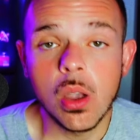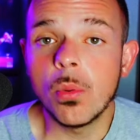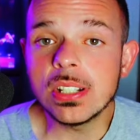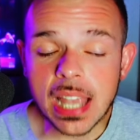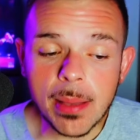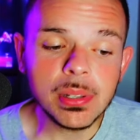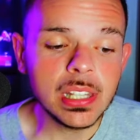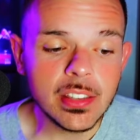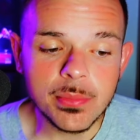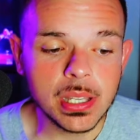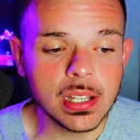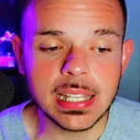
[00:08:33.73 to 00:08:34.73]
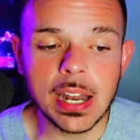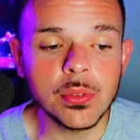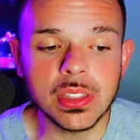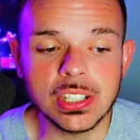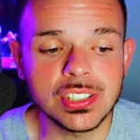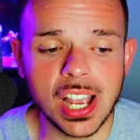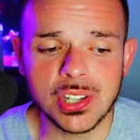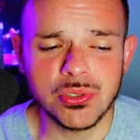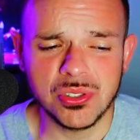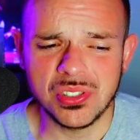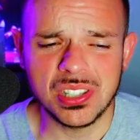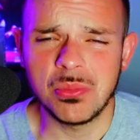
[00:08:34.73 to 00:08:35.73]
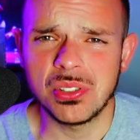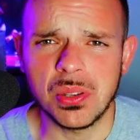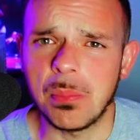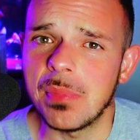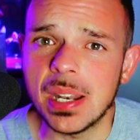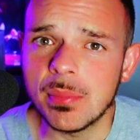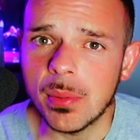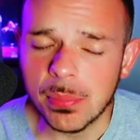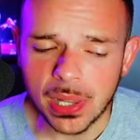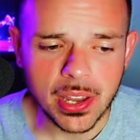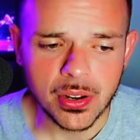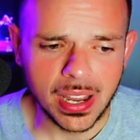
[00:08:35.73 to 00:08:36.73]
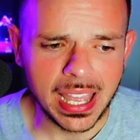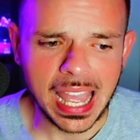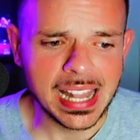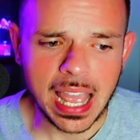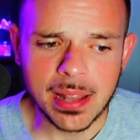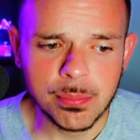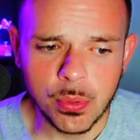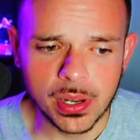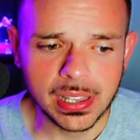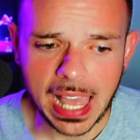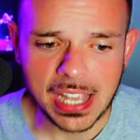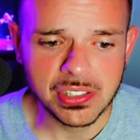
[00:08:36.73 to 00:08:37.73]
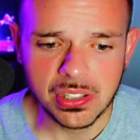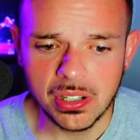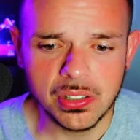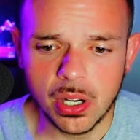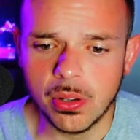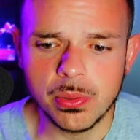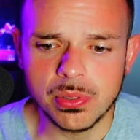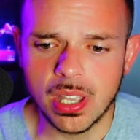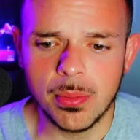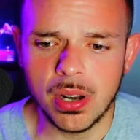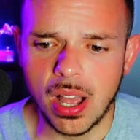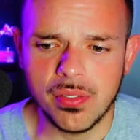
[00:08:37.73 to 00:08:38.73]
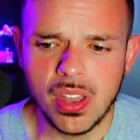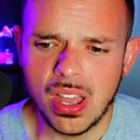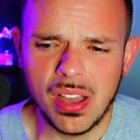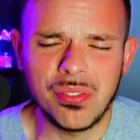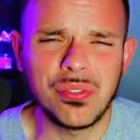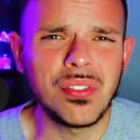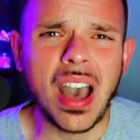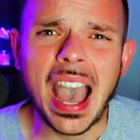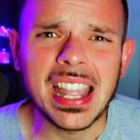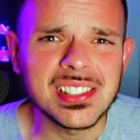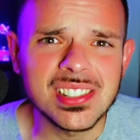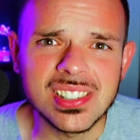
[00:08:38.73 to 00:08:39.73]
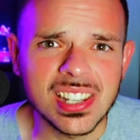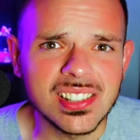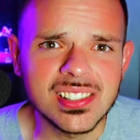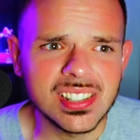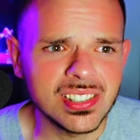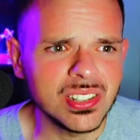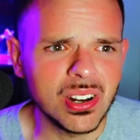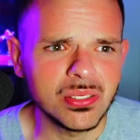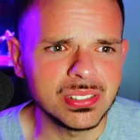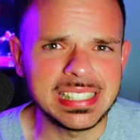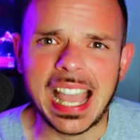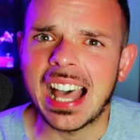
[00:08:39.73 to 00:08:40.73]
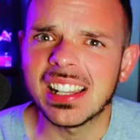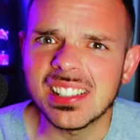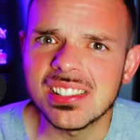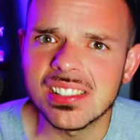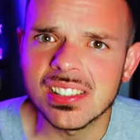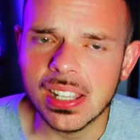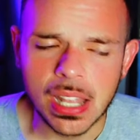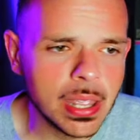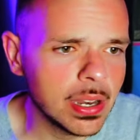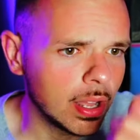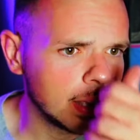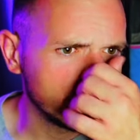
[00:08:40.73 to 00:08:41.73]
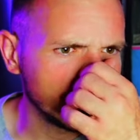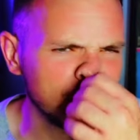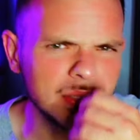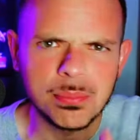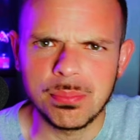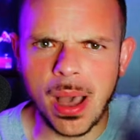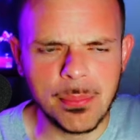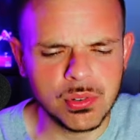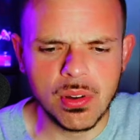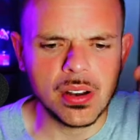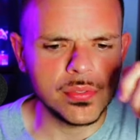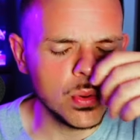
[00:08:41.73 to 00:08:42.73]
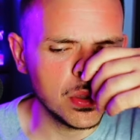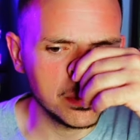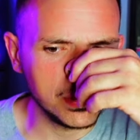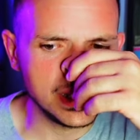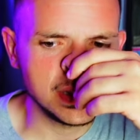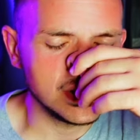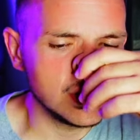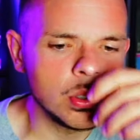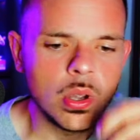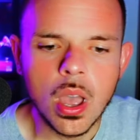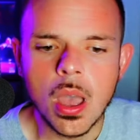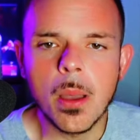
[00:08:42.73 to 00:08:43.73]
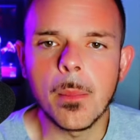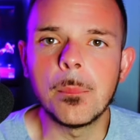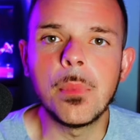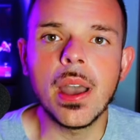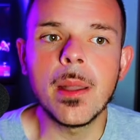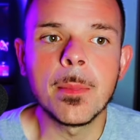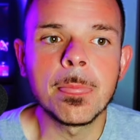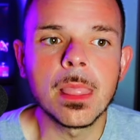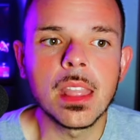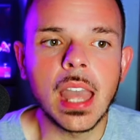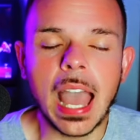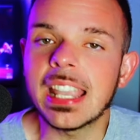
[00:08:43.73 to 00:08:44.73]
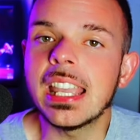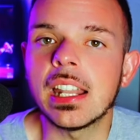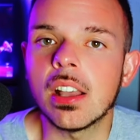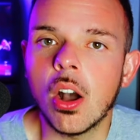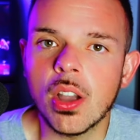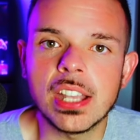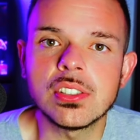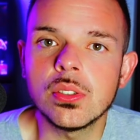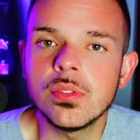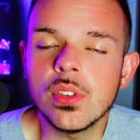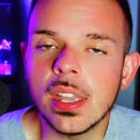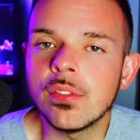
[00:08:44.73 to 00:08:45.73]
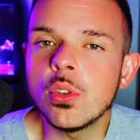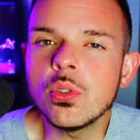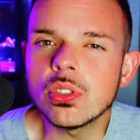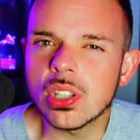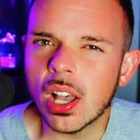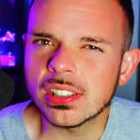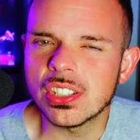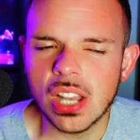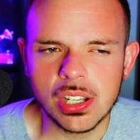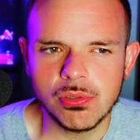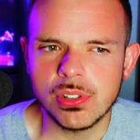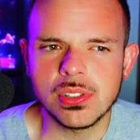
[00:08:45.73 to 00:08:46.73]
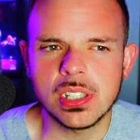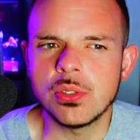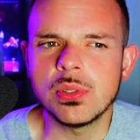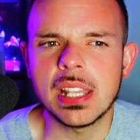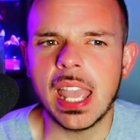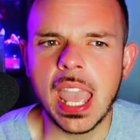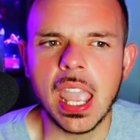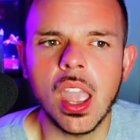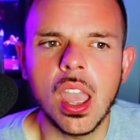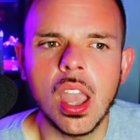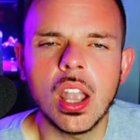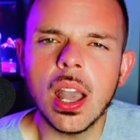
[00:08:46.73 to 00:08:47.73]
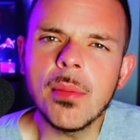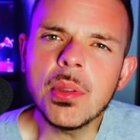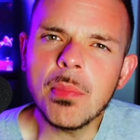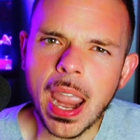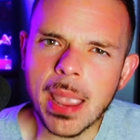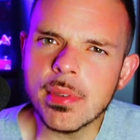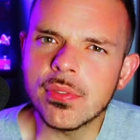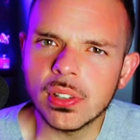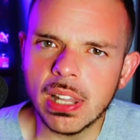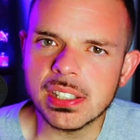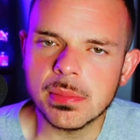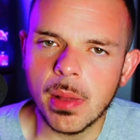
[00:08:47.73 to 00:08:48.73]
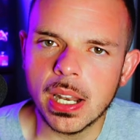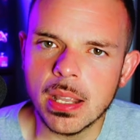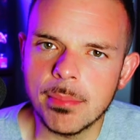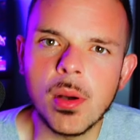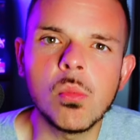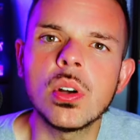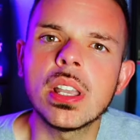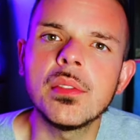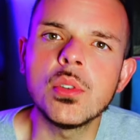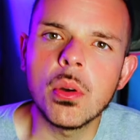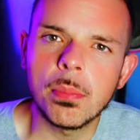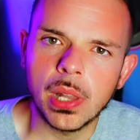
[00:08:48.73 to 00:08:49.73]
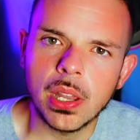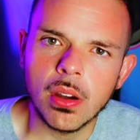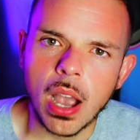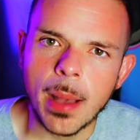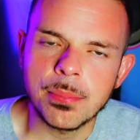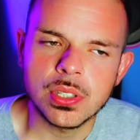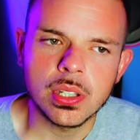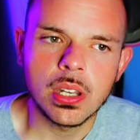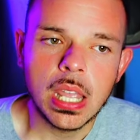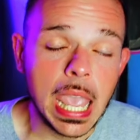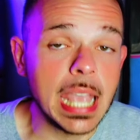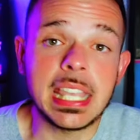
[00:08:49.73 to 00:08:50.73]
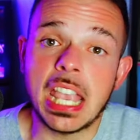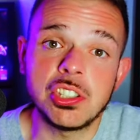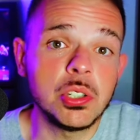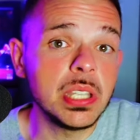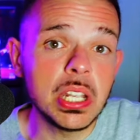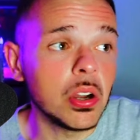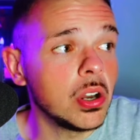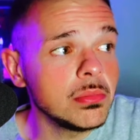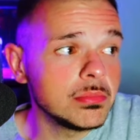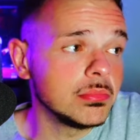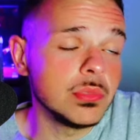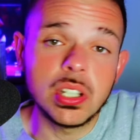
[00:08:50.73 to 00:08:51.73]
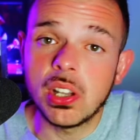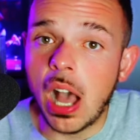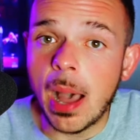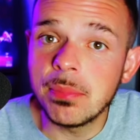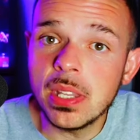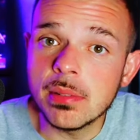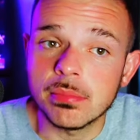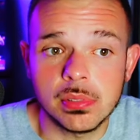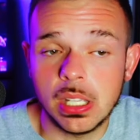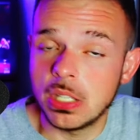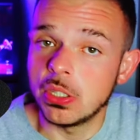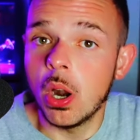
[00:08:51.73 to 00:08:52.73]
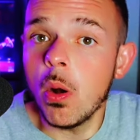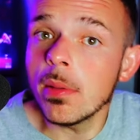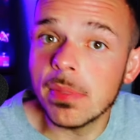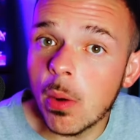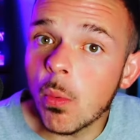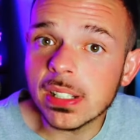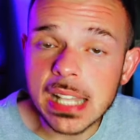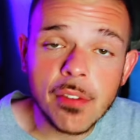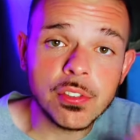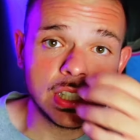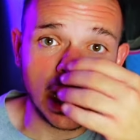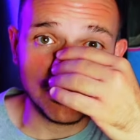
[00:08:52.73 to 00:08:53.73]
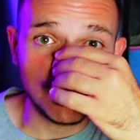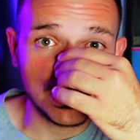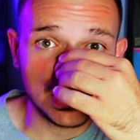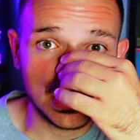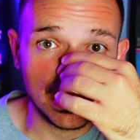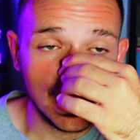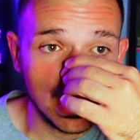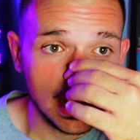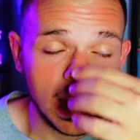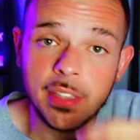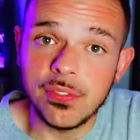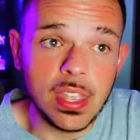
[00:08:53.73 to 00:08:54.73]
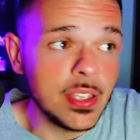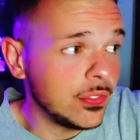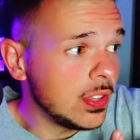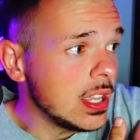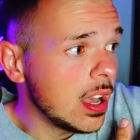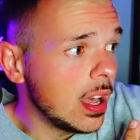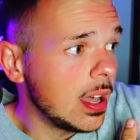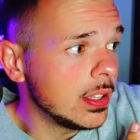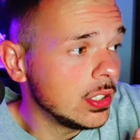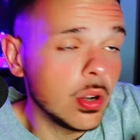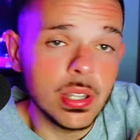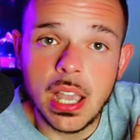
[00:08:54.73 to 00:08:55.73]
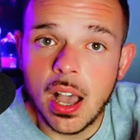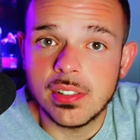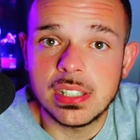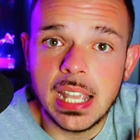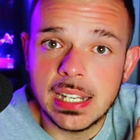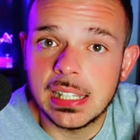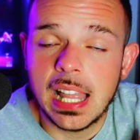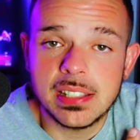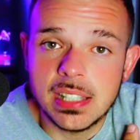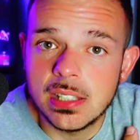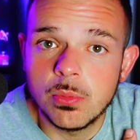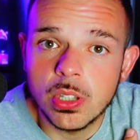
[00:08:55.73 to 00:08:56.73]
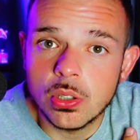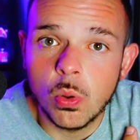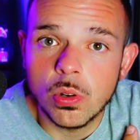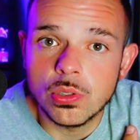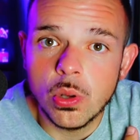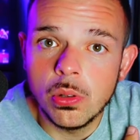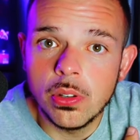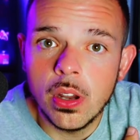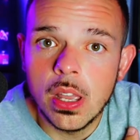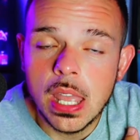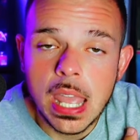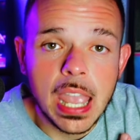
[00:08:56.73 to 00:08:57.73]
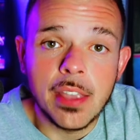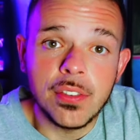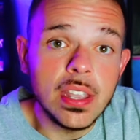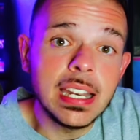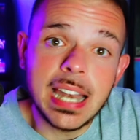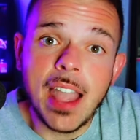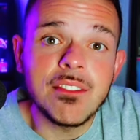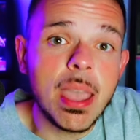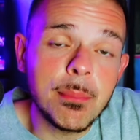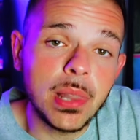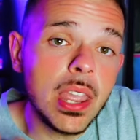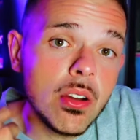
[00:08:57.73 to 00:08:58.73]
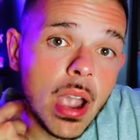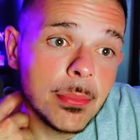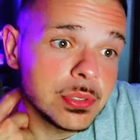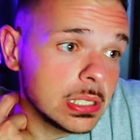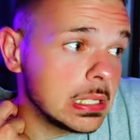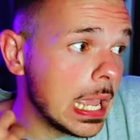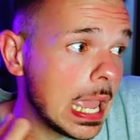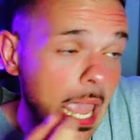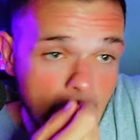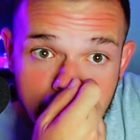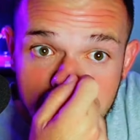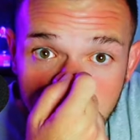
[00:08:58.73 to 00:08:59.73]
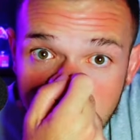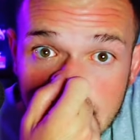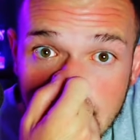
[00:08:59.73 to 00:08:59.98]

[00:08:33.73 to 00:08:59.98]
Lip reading: which I believe because I don't think Josh Richardson was a minimum player at that point last year. You know, he was coming off fine stints in, you know, Dallas and popped around a few other places too. But I get it. Okay, so if you talk to Josh Richardson, you say, hey, come to Miami for less money, but we'll give you a player option. In case you get hurt, you could opt in. And you know what? That worked out for Josh Richardson. If he obviously ended last season with a torn shoulder. If he didn't have that player option, he might